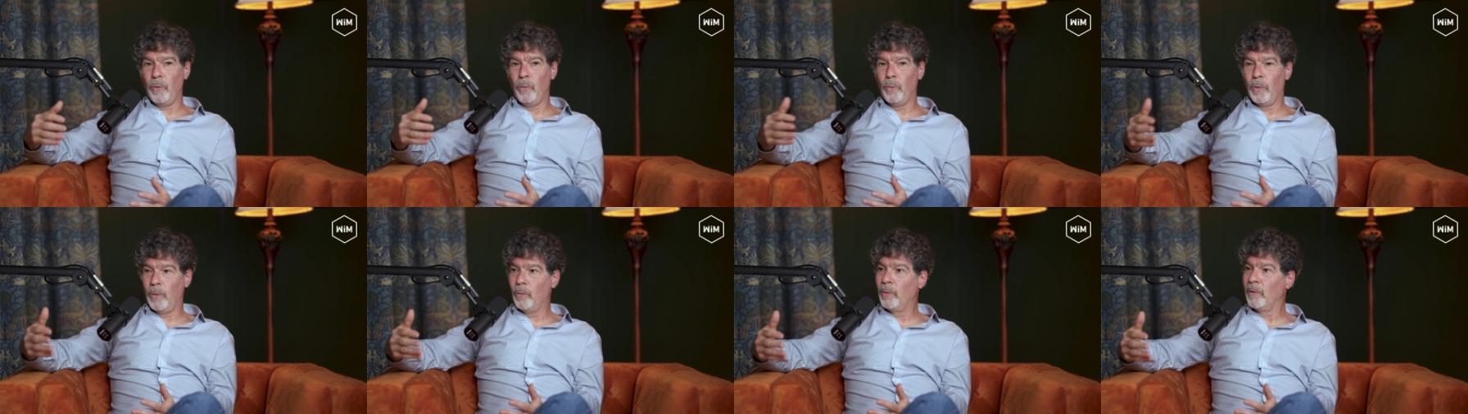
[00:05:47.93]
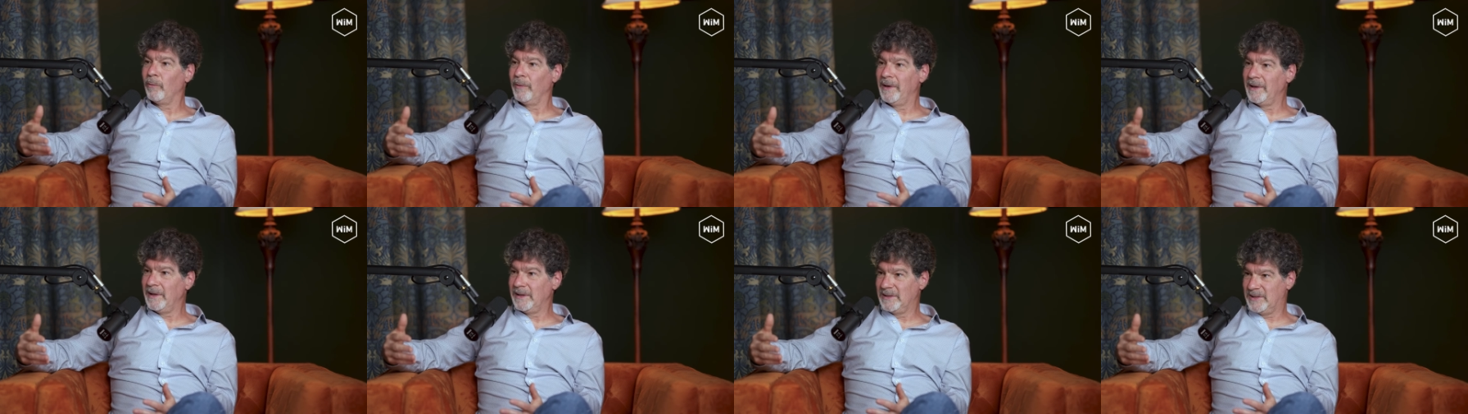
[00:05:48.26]
what
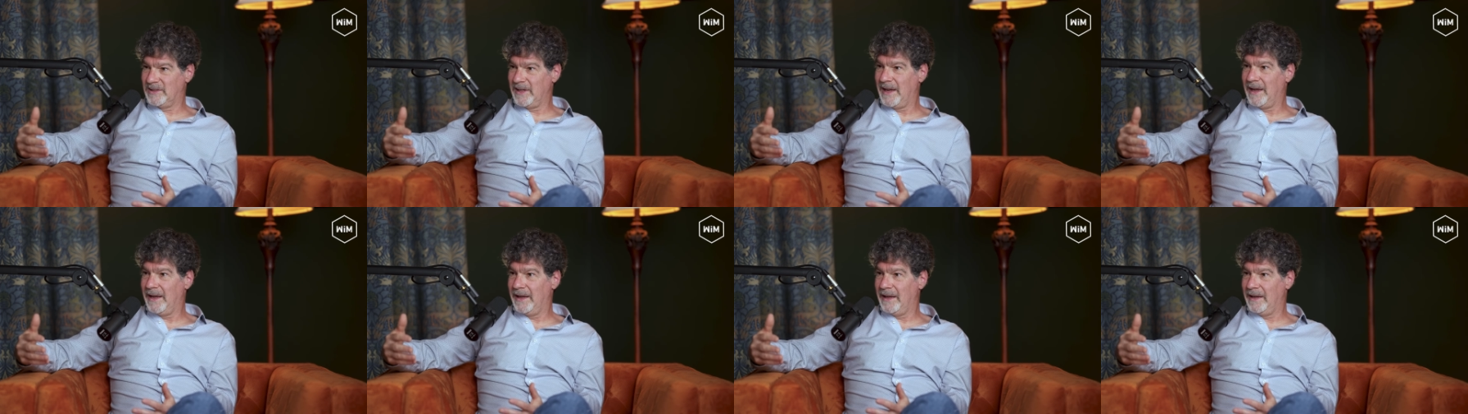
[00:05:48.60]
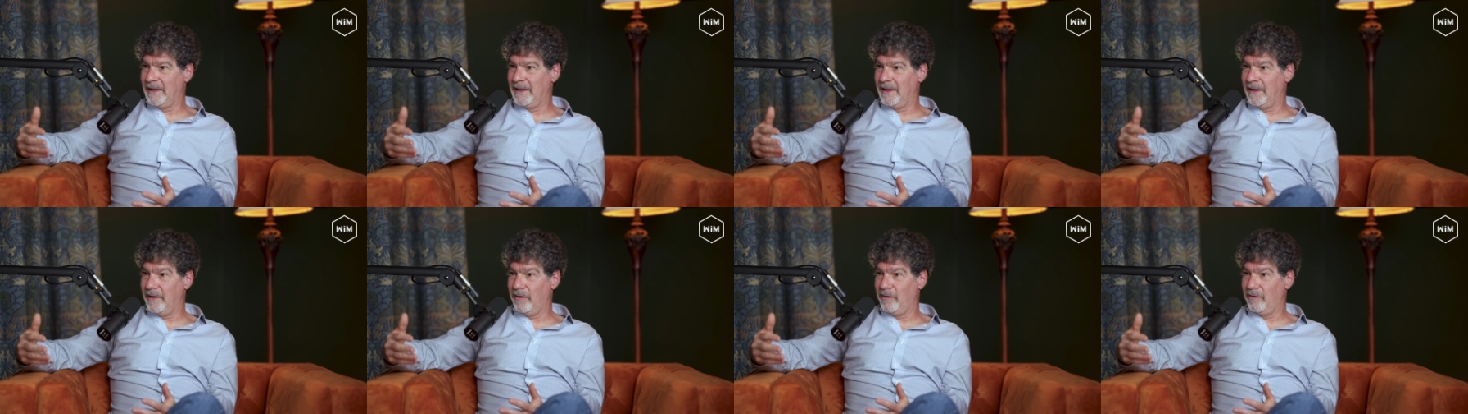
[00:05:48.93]
we're really
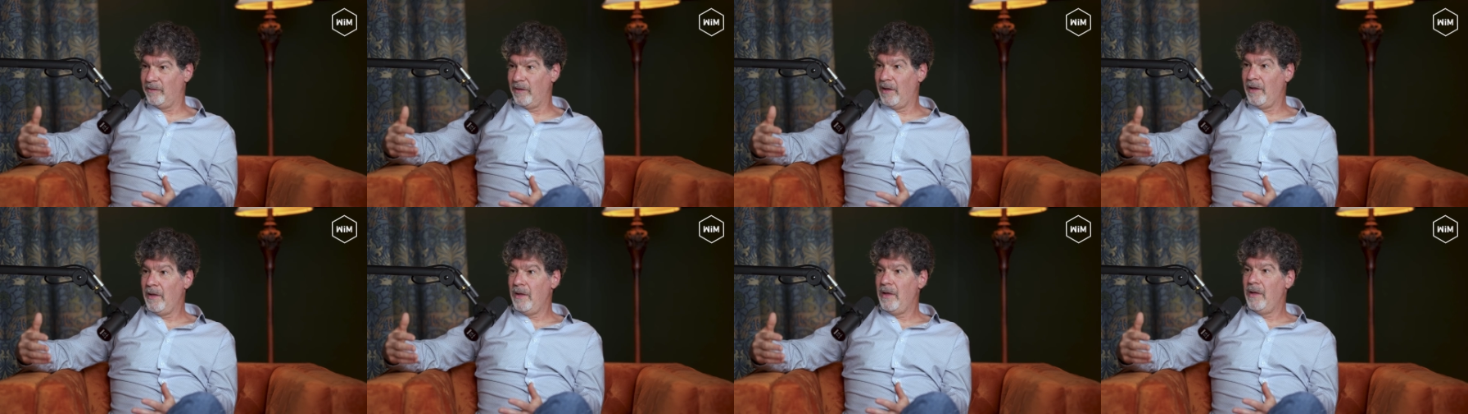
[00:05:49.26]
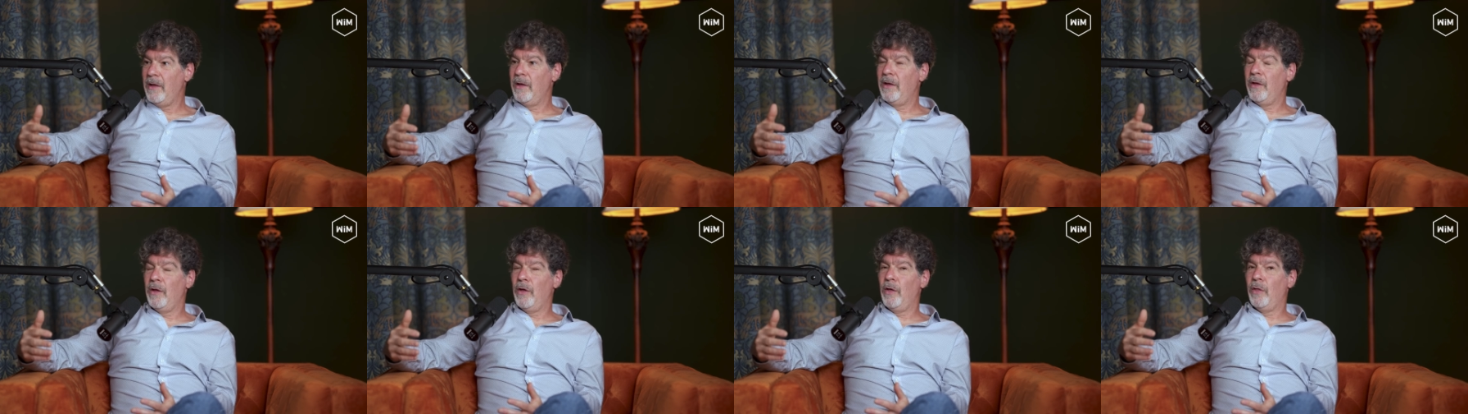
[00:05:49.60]
saying is
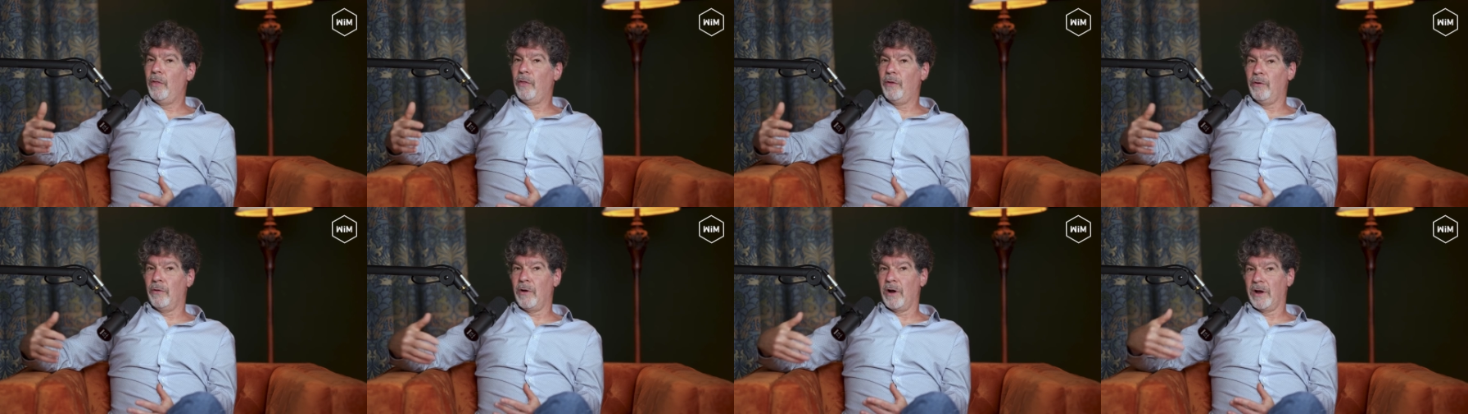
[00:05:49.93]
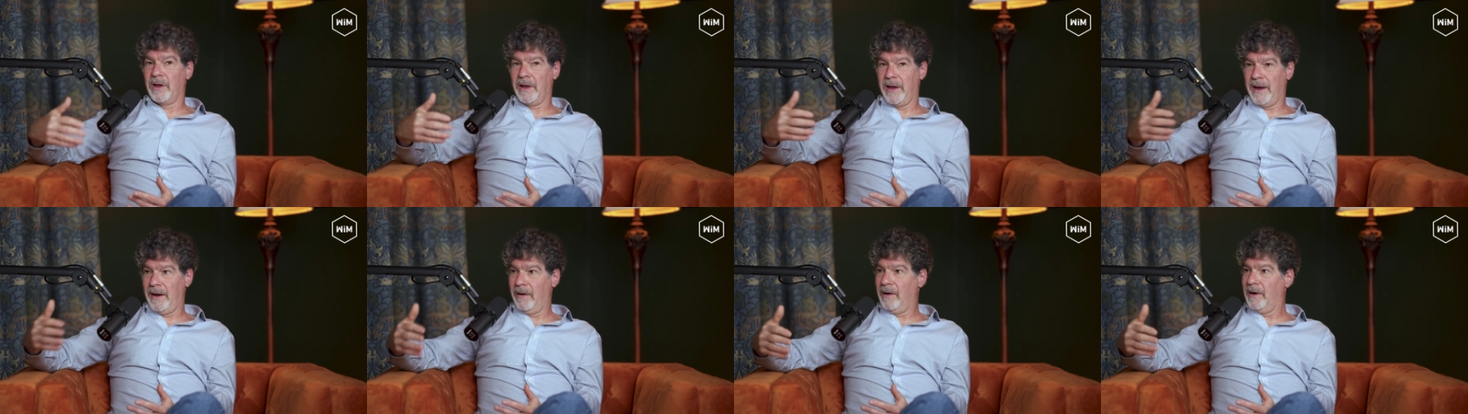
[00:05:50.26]
there are
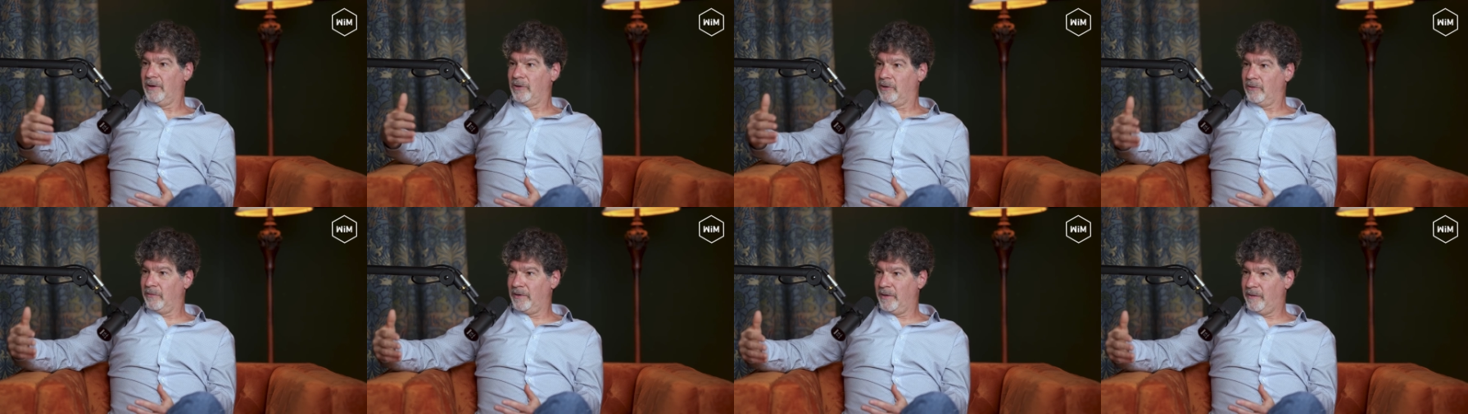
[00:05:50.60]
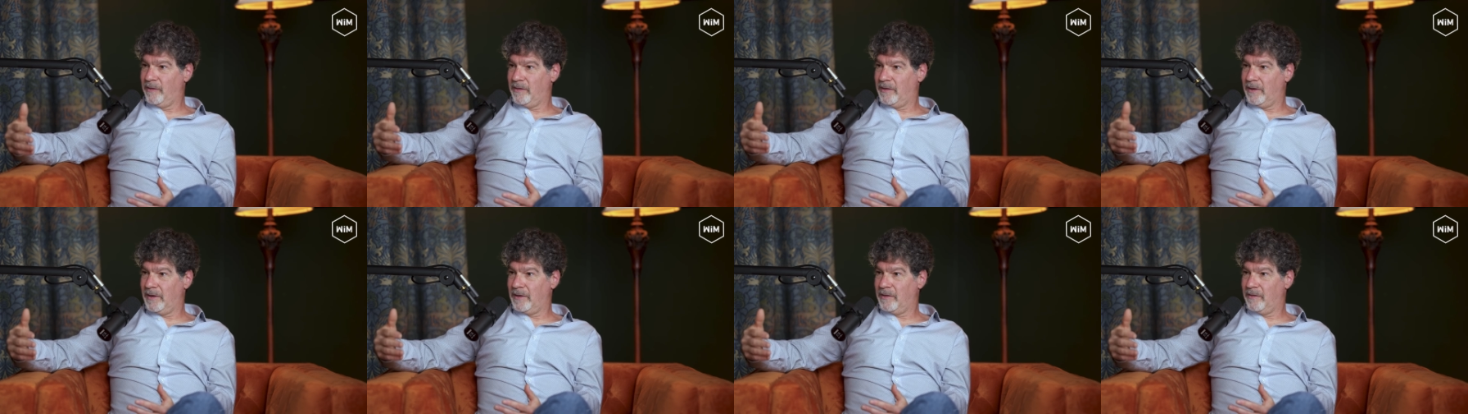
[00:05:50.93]

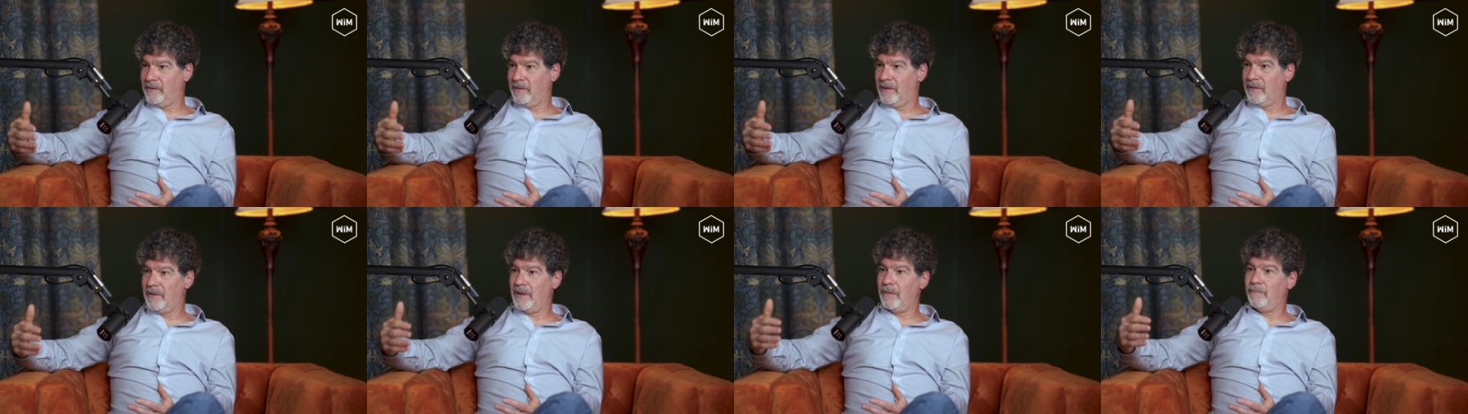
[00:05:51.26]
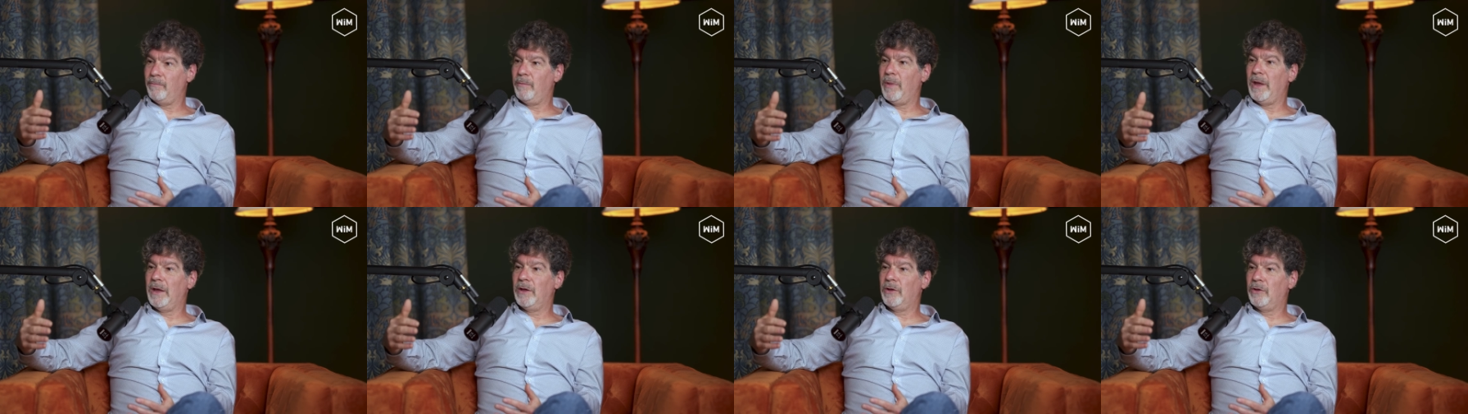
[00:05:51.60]
characteristics
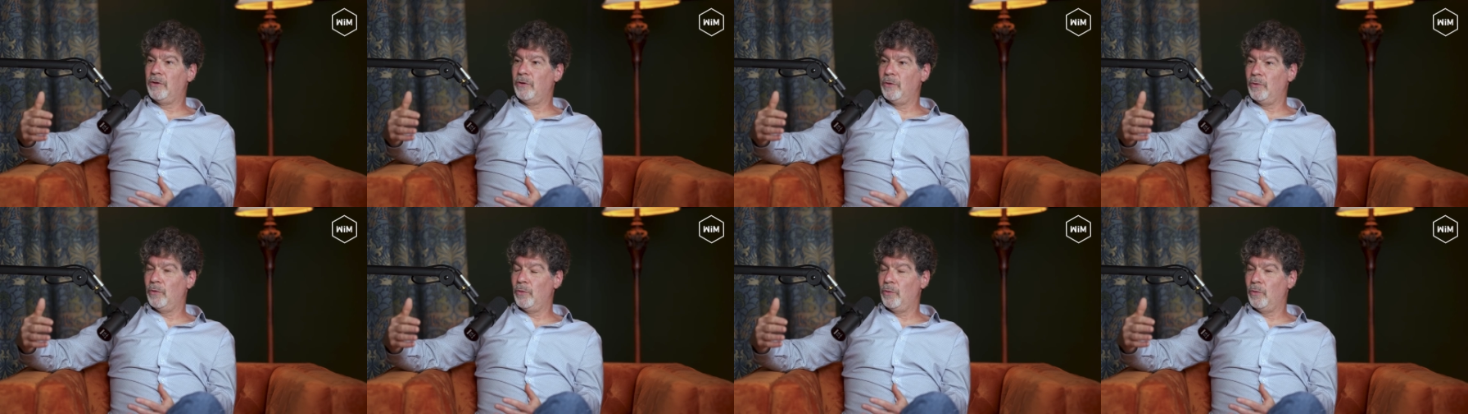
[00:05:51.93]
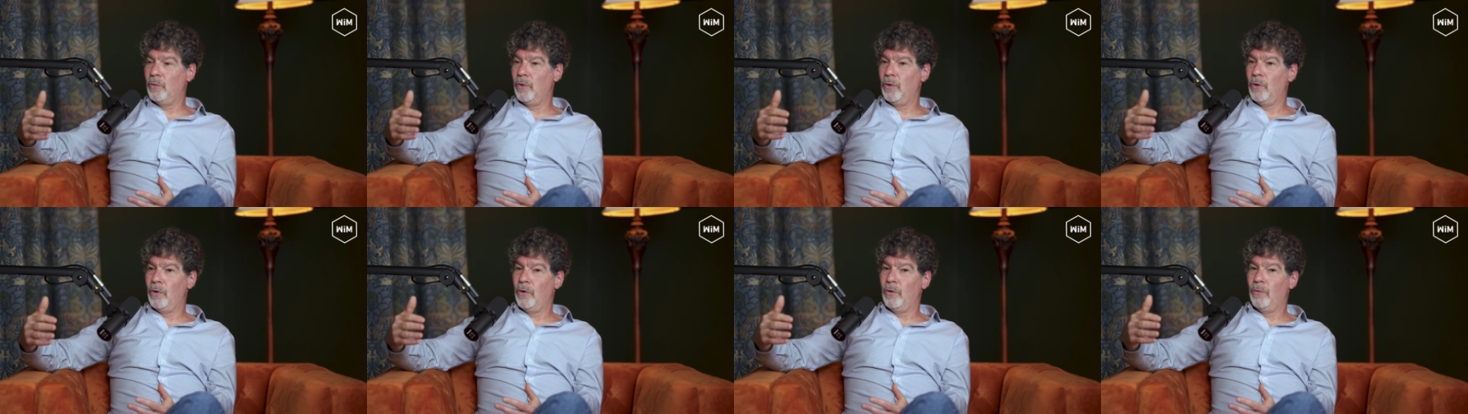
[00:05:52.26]
that make
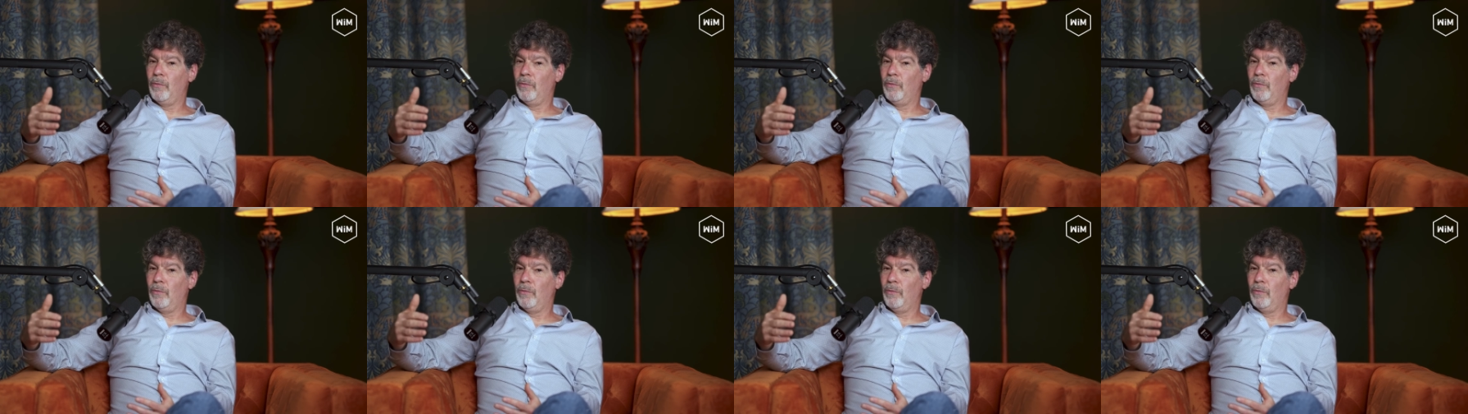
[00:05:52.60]
you